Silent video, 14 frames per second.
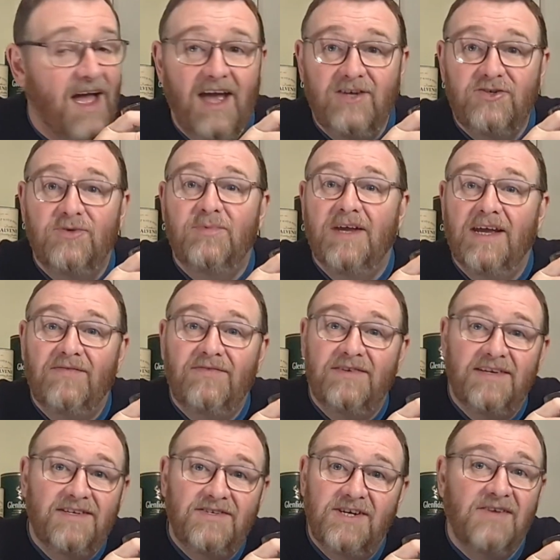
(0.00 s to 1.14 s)
I should be
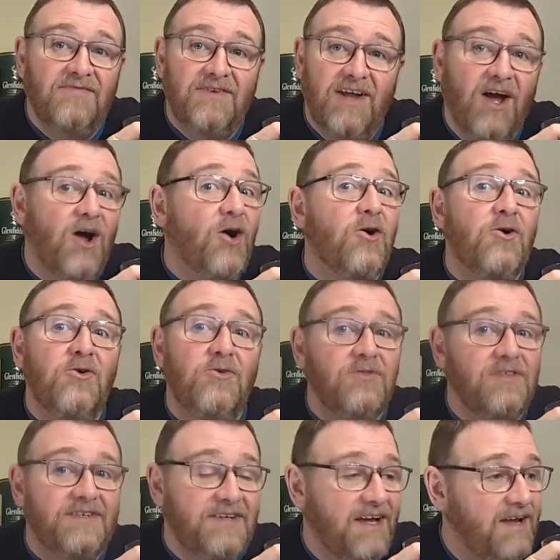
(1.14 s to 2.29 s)
effing and jeffing all
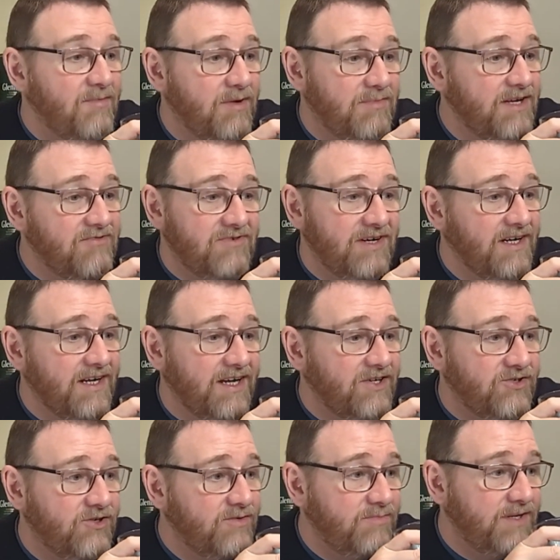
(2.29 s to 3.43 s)
the time. I mean, really, I
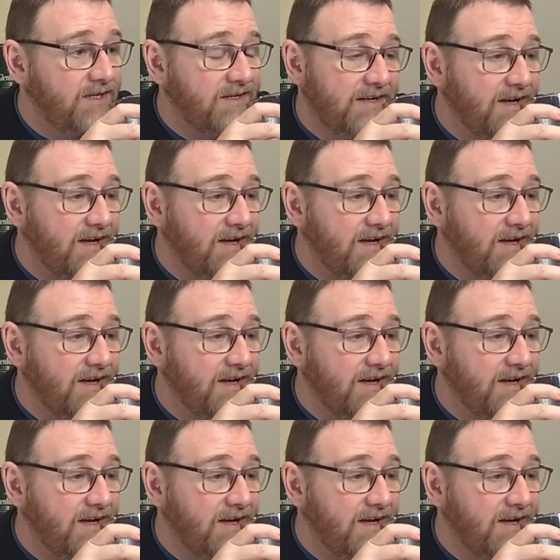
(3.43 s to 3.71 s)
should be.